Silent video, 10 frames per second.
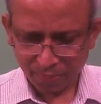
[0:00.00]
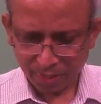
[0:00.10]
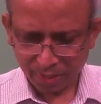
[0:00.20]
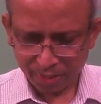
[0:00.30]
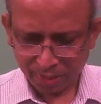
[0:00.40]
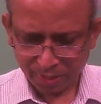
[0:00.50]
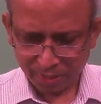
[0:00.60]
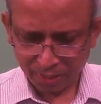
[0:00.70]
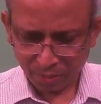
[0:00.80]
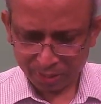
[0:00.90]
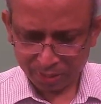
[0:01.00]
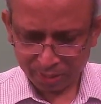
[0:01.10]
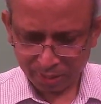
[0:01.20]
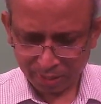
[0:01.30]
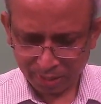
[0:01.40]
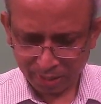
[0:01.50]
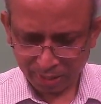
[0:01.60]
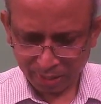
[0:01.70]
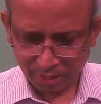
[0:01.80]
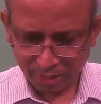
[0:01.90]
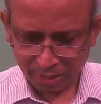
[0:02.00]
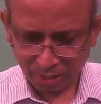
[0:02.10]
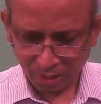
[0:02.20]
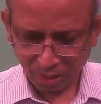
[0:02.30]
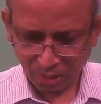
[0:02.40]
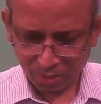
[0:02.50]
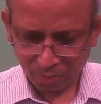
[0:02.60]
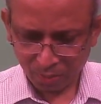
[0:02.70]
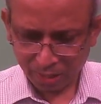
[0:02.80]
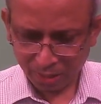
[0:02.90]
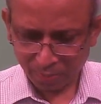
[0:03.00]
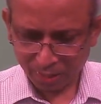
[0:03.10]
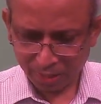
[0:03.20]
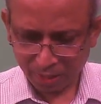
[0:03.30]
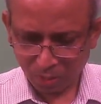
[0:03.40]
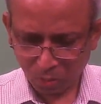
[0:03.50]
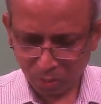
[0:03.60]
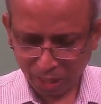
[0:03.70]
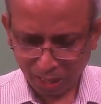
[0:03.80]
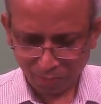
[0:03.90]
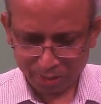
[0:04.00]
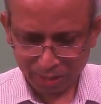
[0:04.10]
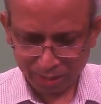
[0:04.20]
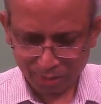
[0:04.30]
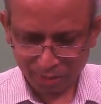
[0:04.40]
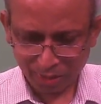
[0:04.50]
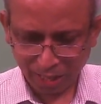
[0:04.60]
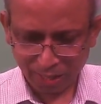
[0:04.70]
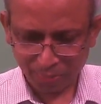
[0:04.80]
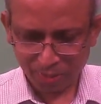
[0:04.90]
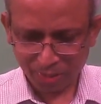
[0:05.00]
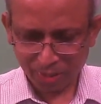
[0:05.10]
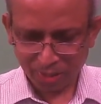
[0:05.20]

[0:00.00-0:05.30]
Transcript: There is a question on, will there be any course on advanced electric drives?